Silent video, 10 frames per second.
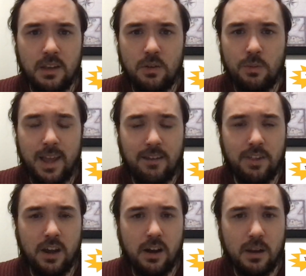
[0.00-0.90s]
We have
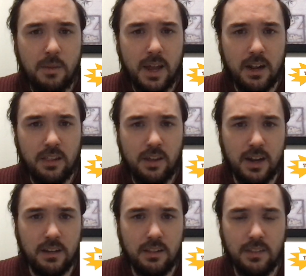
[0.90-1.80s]
the automatic
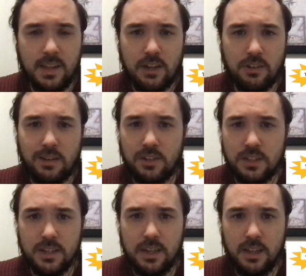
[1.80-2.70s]
thought that that driver is
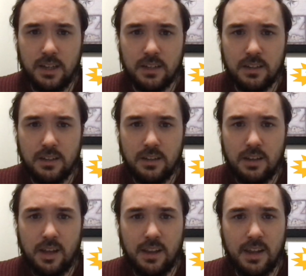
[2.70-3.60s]
an idiot,
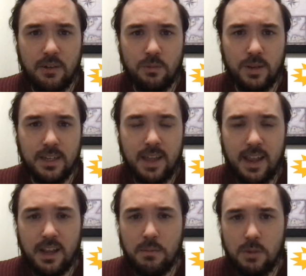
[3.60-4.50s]
and then we
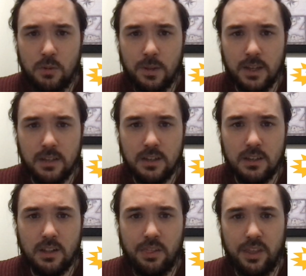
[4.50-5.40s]
take a moment
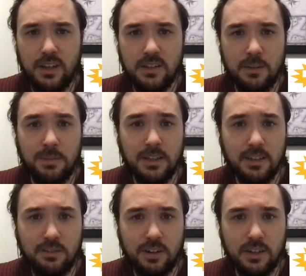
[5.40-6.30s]
to think something
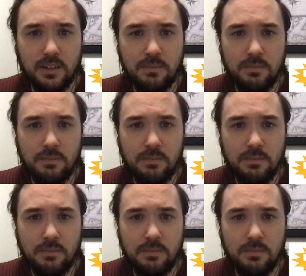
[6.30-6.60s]
different.